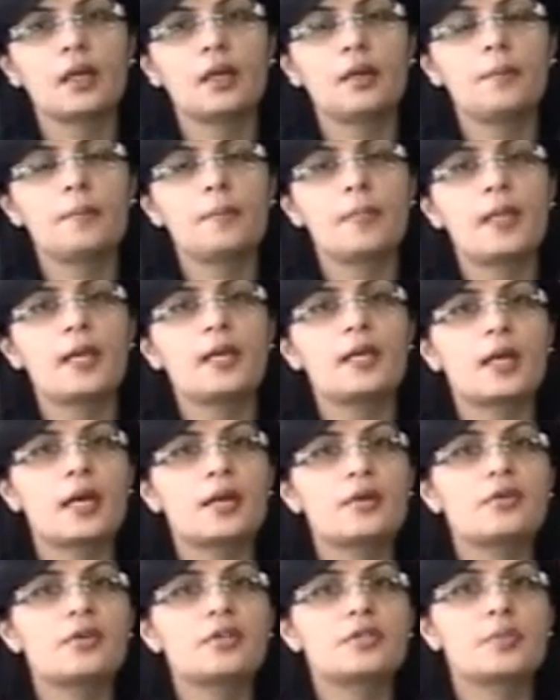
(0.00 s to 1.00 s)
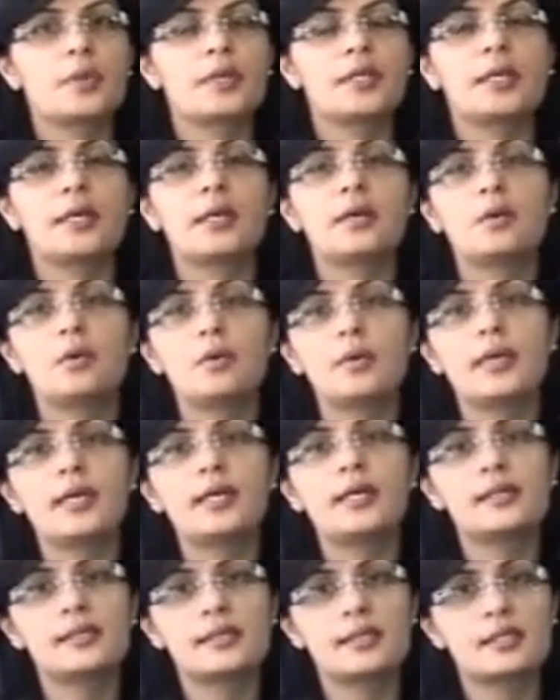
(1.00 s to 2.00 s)
Um, in countries where there are no
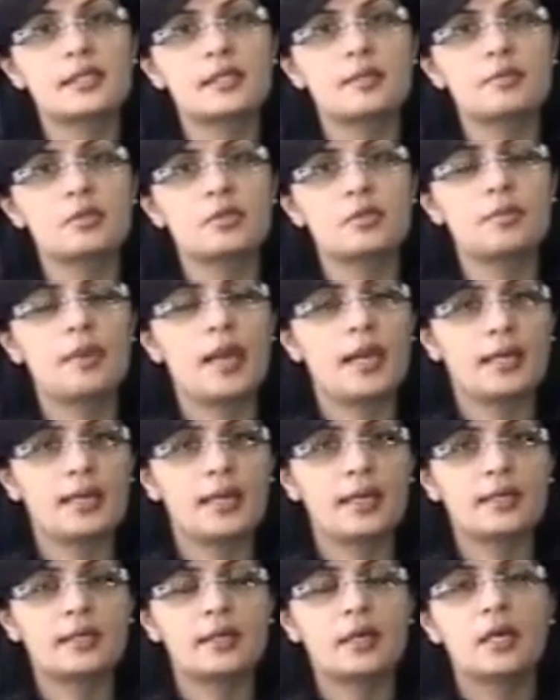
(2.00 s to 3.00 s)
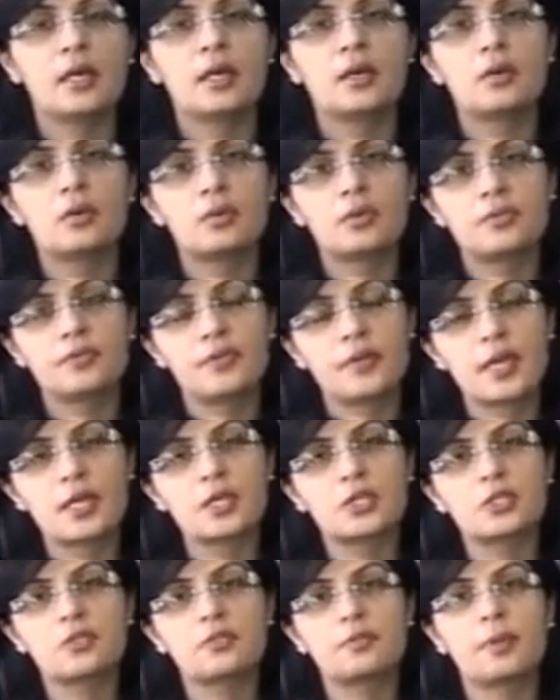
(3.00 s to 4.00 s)
legal systems to mandate
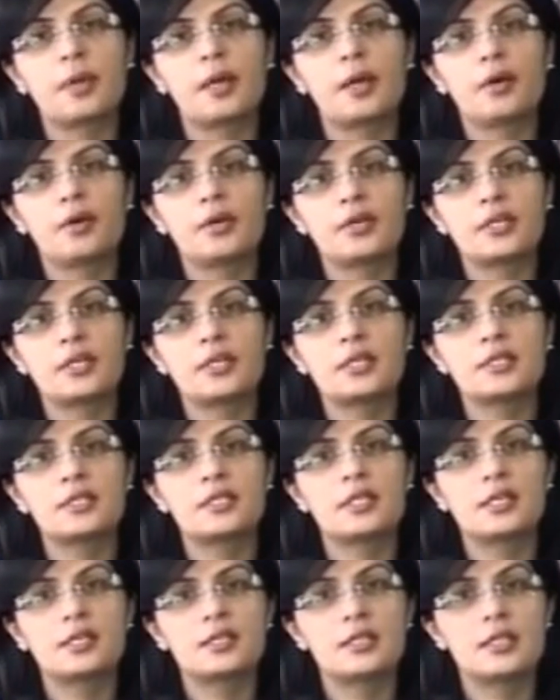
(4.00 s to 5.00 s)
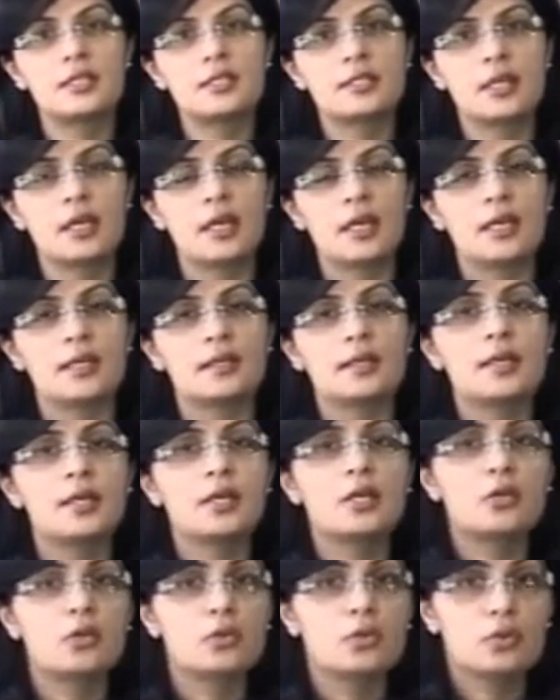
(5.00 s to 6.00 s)
notification of priority diseases, the
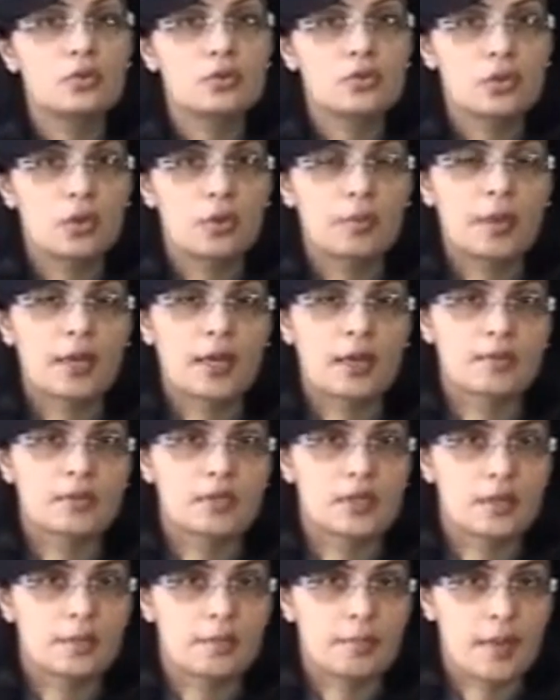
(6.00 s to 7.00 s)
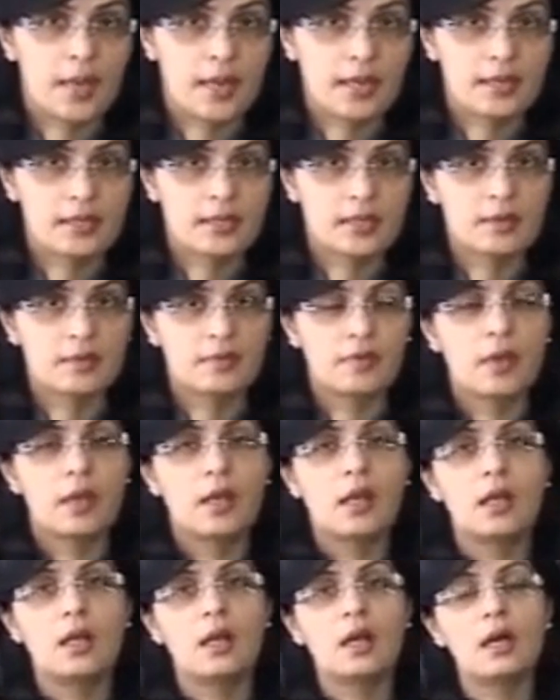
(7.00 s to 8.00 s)
need to do so becomes an imperative,
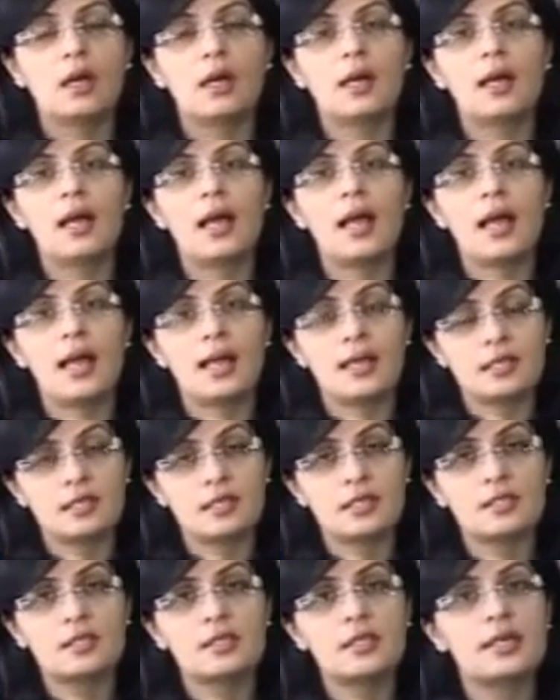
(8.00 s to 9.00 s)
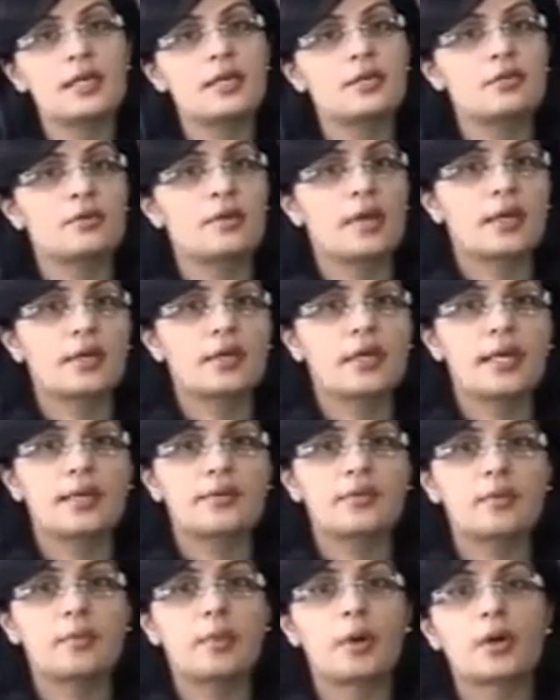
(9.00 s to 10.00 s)
uh, as is the need to
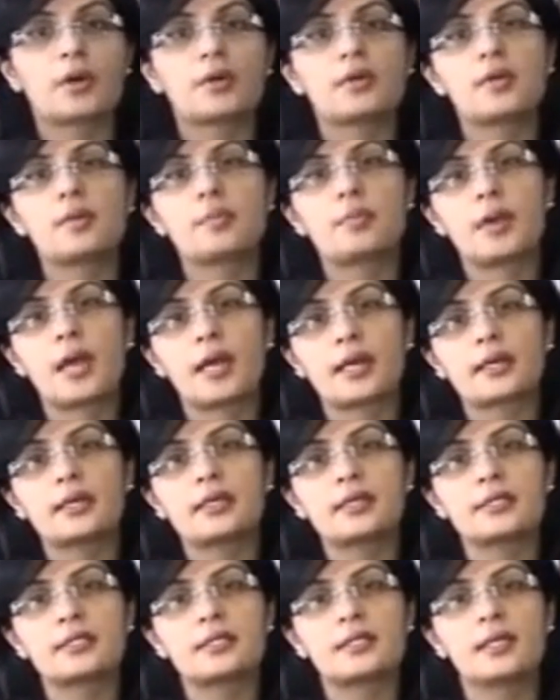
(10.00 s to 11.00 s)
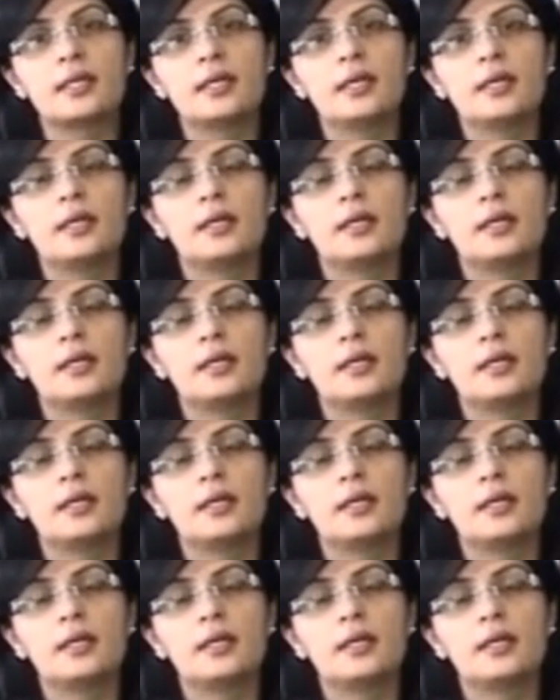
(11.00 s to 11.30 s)
regulate laboratory practice.